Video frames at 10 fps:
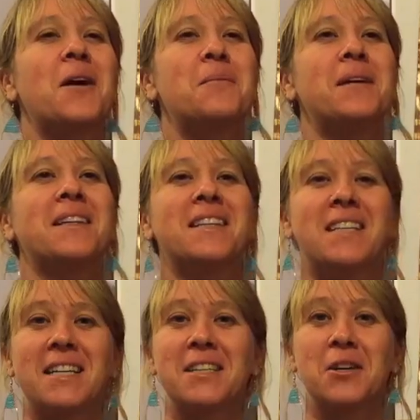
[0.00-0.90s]
I'll be at the
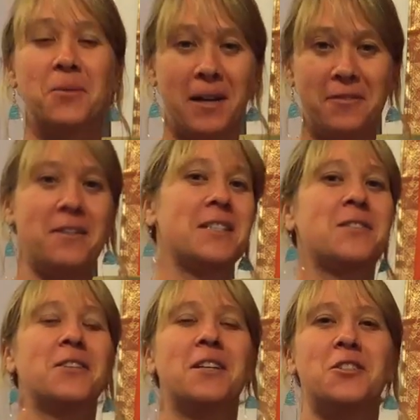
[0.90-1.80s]
Atascadero Wine
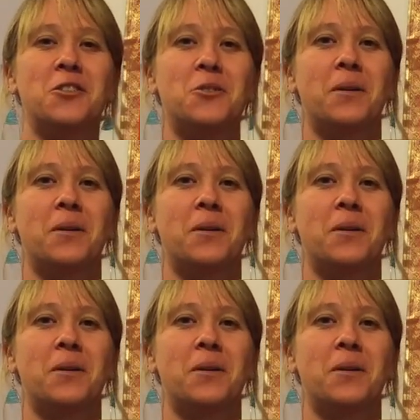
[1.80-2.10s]
Festival on June